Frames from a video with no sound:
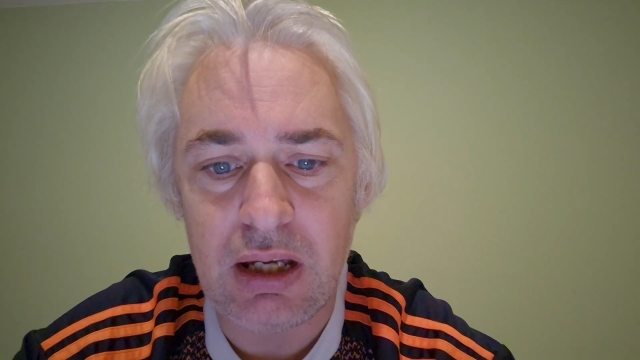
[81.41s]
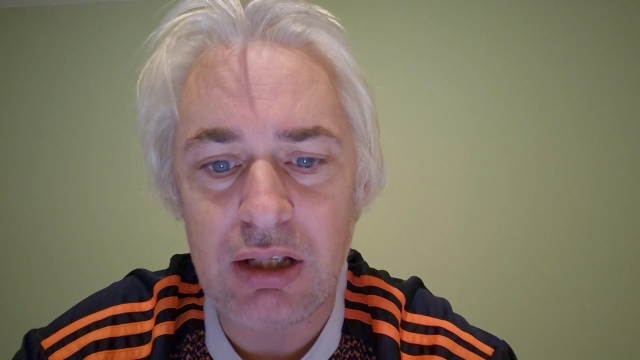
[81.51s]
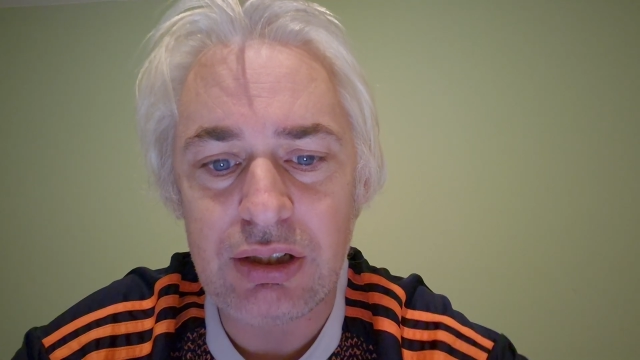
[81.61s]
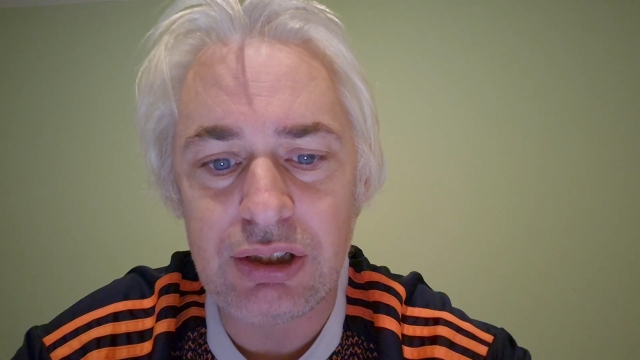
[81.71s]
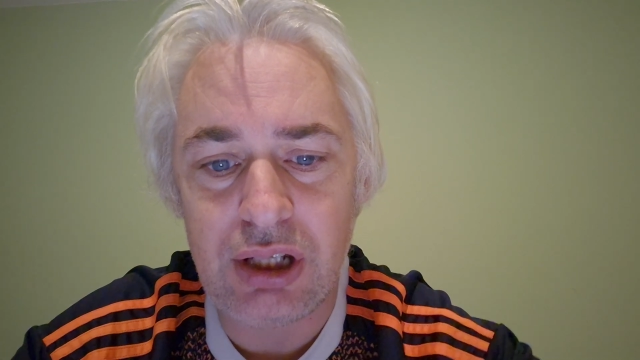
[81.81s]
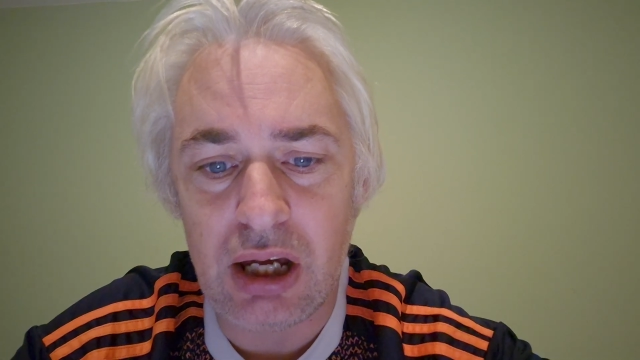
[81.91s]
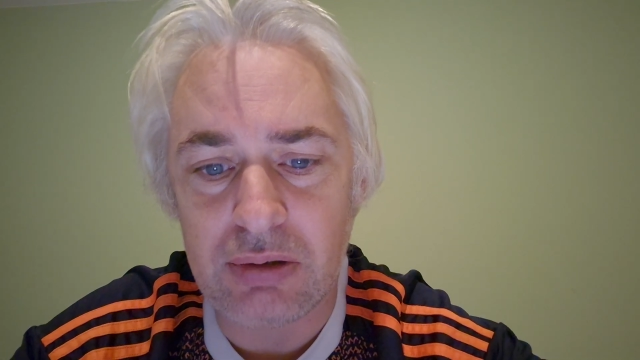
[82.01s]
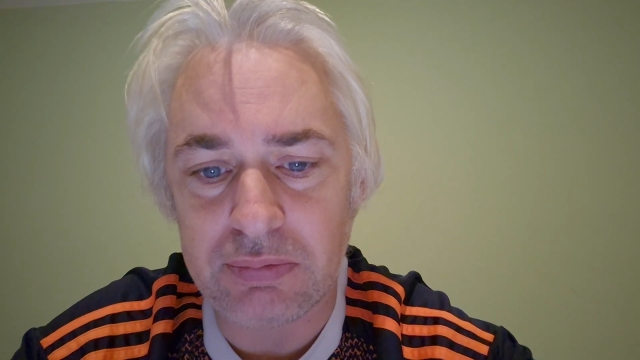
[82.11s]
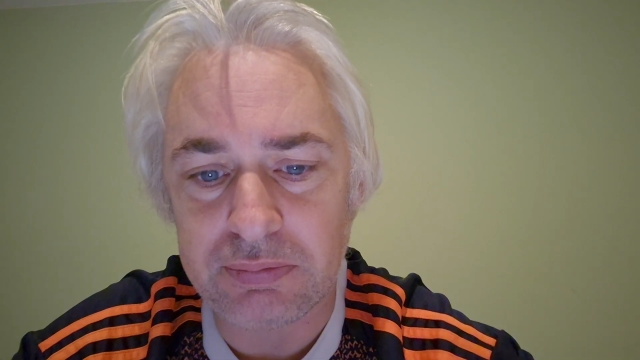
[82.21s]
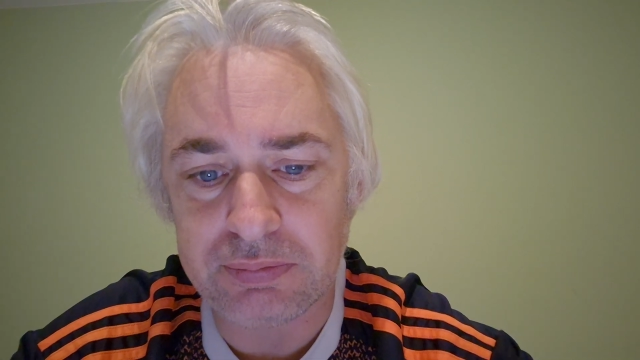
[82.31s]

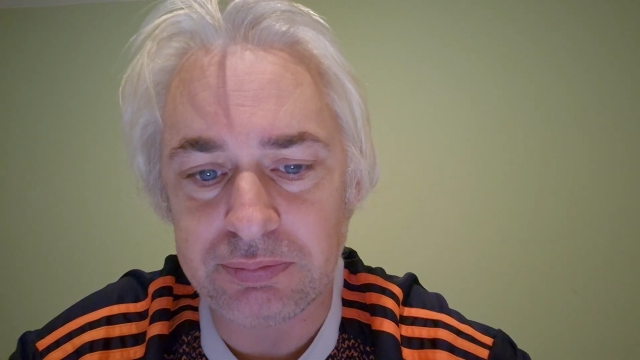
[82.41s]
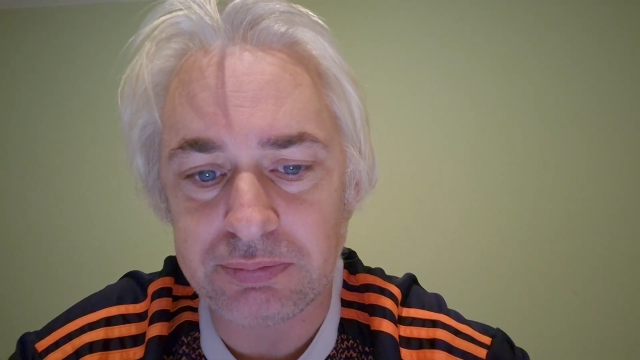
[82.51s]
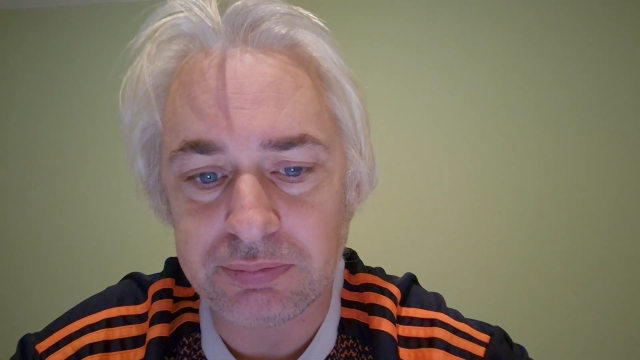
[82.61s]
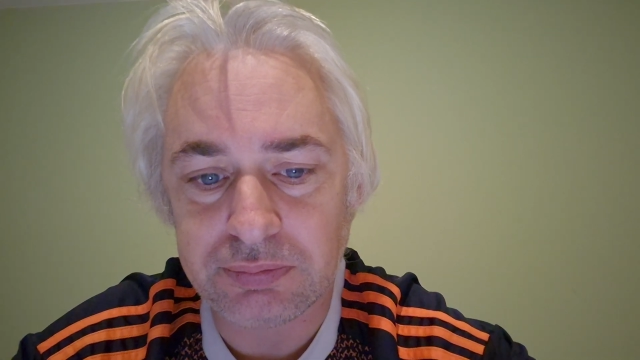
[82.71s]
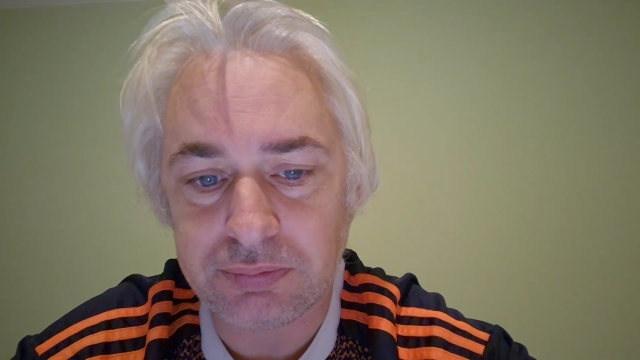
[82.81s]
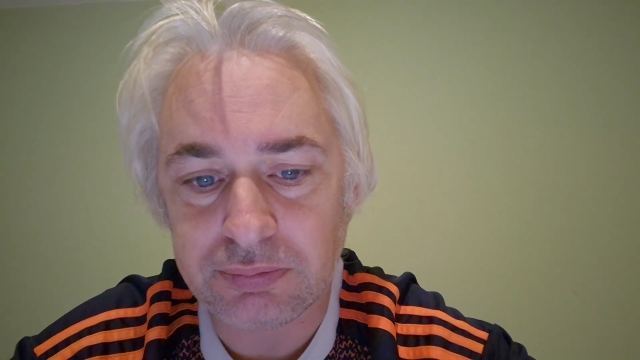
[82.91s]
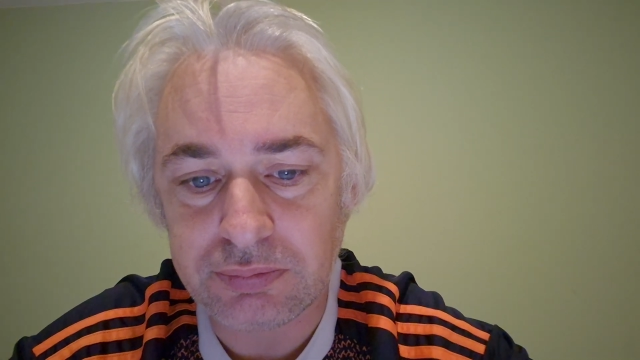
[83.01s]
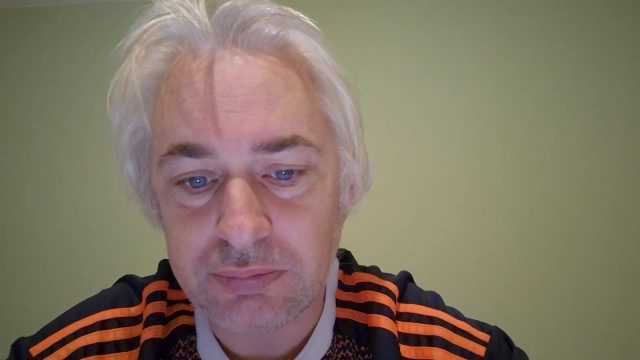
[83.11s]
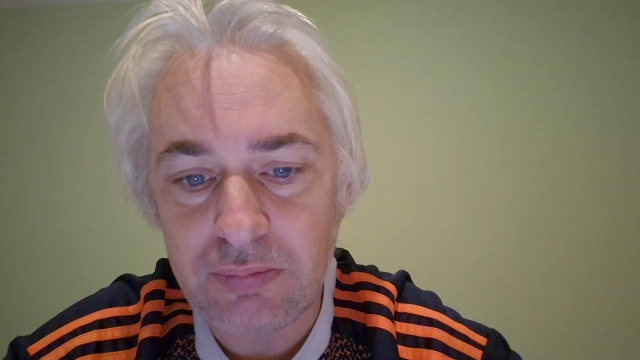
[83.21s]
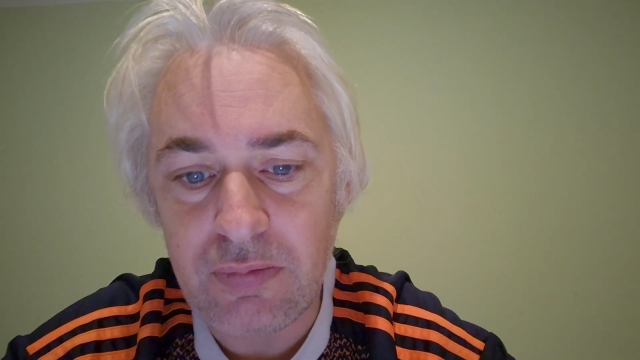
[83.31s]
So
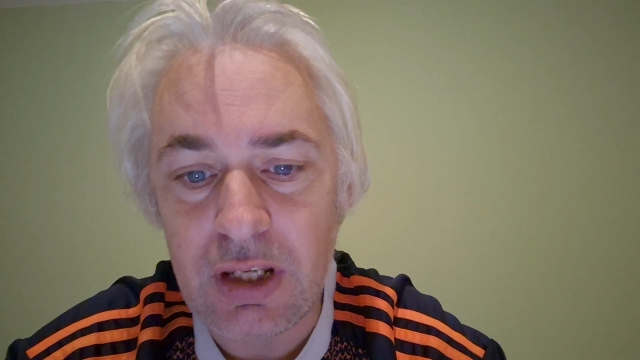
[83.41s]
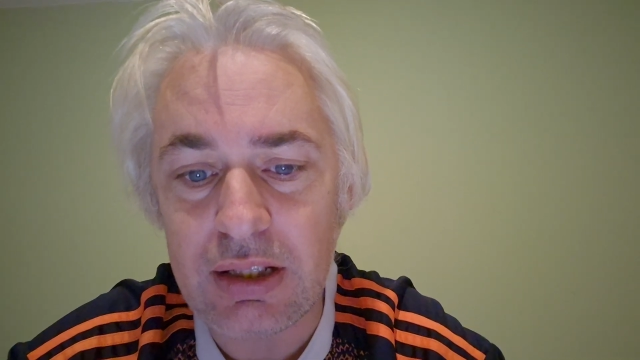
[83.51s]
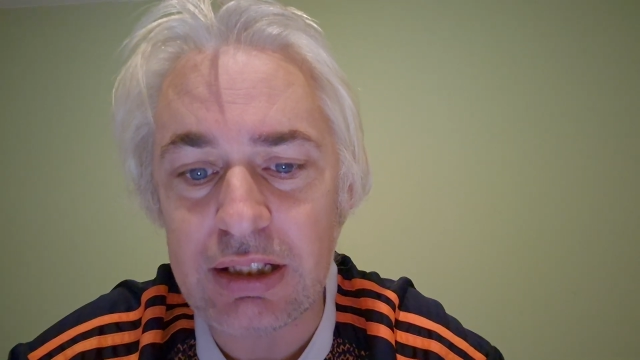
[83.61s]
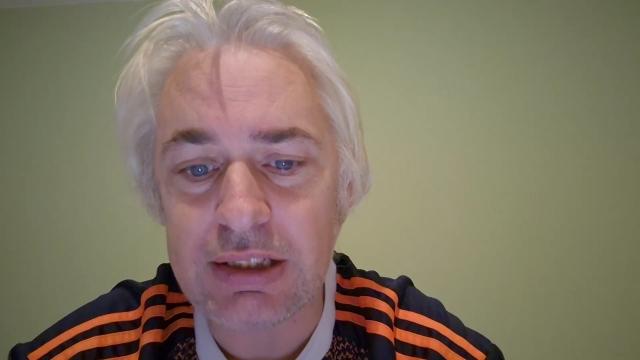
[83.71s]
this